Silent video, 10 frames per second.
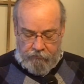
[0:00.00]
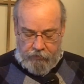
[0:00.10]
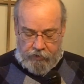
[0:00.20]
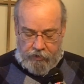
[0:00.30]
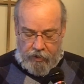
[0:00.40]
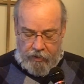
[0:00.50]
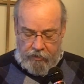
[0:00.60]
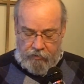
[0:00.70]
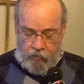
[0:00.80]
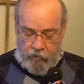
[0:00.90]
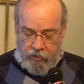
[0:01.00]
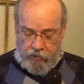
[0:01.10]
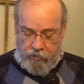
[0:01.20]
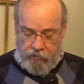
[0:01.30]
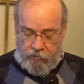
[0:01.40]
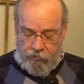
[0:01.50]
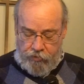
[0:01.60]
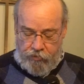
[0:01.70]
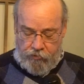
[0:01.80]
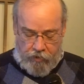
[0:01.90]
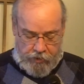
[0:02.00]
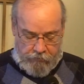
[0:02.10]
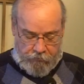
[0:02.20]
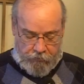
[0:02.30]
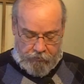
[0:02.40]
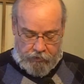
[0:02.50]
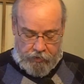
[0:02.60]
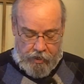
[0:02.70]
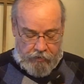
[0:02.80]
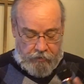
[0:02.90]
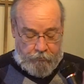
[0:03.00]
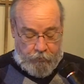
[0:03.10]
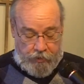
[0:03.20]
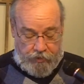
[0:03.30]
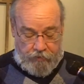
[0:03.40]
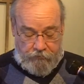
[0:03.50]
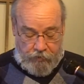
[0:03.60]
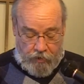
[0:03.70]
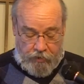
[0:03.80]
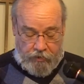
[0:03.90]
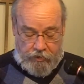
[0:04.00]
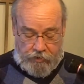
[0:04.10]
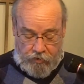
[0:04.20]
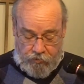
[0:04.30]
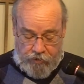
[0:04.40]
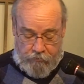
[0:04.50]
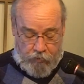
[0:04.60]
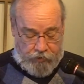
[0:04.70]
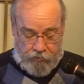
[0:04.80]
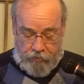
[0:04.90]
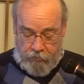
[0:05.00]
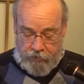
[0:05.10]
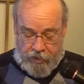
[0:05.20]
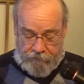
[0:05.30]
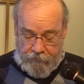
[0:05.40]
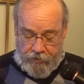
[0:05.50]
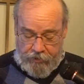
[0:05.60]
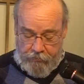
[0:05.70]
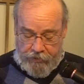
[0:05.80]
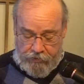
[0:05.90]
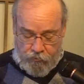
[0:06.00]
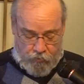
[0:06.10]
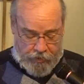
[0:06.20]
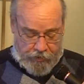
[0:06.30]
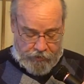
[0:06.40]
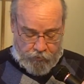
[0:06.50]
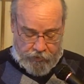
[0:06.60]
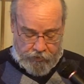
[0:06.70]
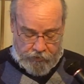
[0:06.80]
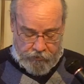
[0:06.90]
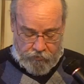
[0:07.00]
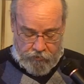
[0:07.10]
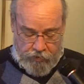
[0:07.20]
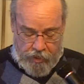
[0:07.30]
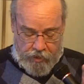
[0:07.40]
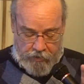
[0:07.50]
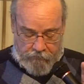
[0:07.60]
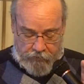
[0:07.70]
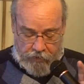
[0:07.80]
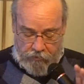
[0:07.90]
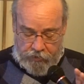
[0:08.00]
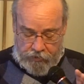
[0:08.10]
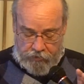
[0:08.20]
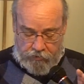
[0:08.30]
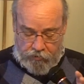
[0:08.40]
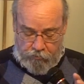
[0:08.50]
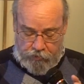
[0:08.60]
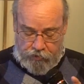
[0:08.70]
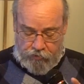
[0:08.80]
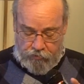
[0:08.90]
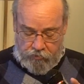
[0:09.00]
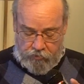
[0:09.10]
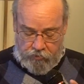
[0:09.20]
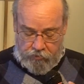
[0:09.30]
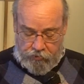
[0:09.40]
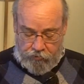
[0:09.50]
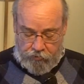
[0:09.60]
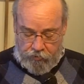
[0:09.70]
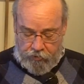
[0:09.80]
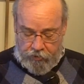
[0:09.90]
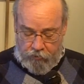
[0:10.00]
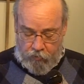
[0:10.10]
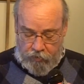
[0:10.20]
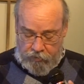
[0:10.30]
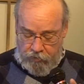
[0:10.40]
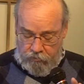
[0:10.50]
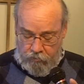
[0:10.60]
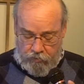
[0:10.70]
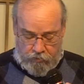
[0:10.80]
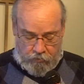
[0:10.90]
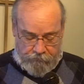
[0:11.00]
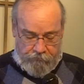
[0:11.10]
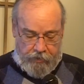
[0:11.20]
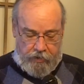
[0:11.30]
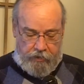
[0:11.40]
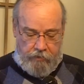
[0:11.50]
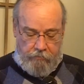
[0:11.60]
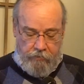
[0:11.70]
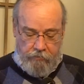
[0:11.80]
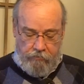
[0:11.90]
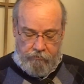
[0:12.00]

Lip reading: For God has willed his truth to triumph through us. The prince of darkness grim, we tremble not for him. His rage we can endure, for lo, his doom is sure, and one little word will fell him.